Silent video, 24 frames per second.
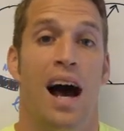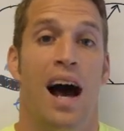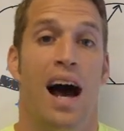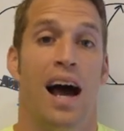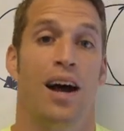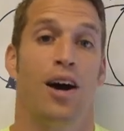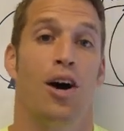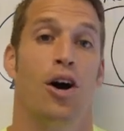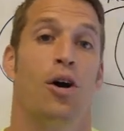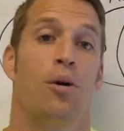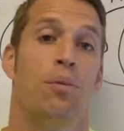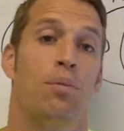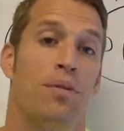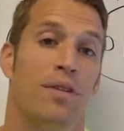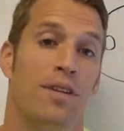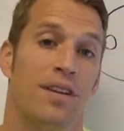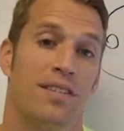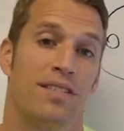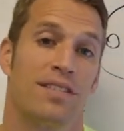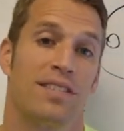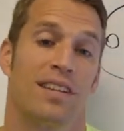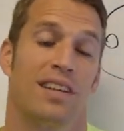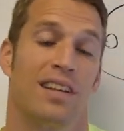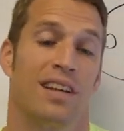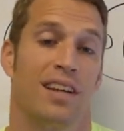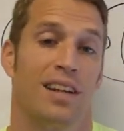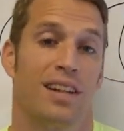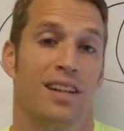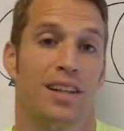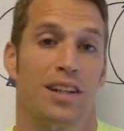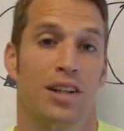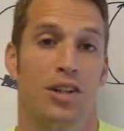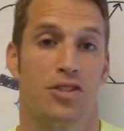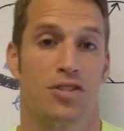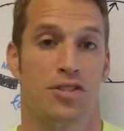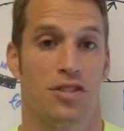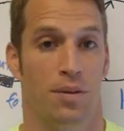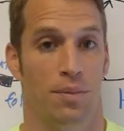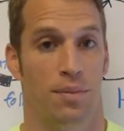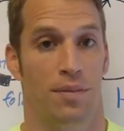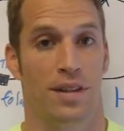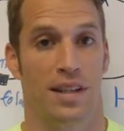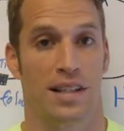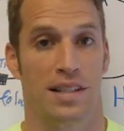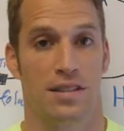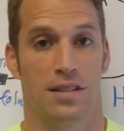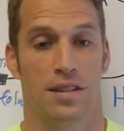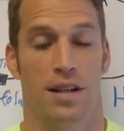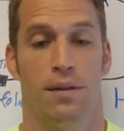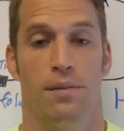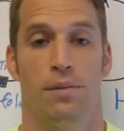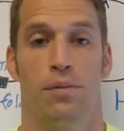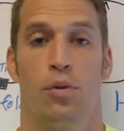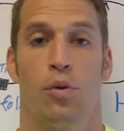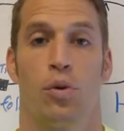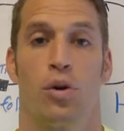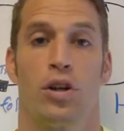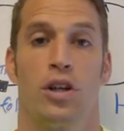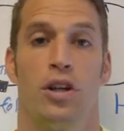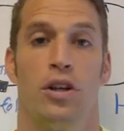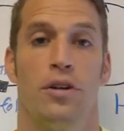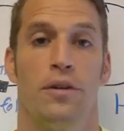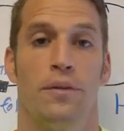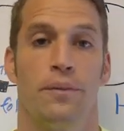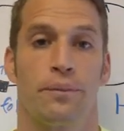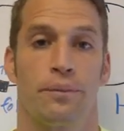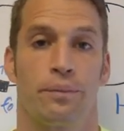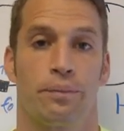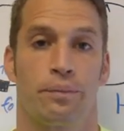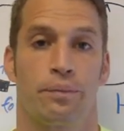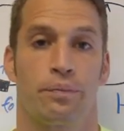I hope this cleared some things up for you.